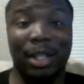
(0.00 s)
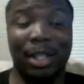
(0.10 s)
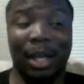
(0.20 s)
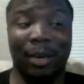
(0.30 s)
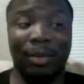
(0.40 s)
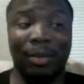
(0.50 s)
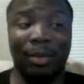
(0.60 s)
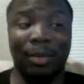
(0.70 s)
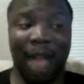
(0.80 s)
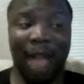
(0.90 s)
So
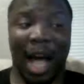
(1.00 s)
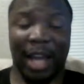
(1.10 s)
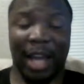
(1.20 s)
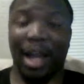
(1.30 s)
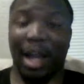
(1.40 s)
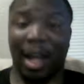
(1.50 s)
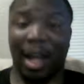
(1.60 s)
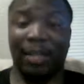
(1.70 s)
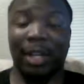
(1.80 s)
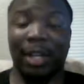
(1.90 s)
I'm
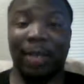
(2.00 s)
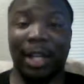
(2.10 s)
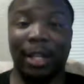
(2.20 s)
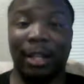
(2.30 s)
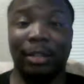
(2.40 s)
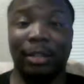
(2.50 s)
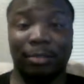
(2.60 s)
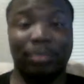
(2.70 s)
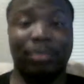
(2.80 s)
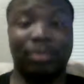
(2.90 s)
gonna come out
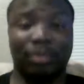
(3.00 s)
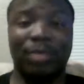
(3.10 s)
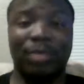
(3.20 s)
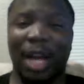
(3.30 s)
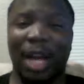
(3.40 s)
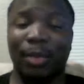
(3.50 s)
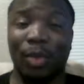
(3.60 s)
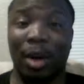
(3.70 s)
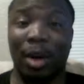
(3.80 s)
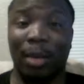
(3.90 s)
here, say I
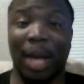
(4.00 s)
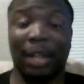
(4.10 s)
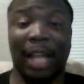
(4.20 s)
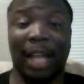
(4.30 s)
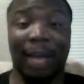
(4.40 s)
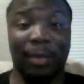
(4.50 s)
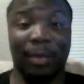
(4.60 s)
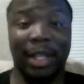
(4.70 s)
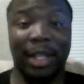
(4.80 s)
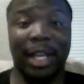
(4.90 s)
was wrong about that
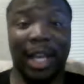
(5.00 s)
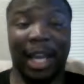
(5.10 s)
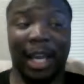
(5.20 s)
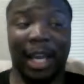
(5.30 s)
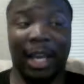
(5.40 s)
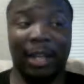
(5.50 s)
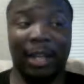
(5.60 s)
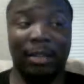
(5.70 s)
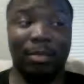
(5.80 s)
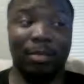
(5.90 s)
one, and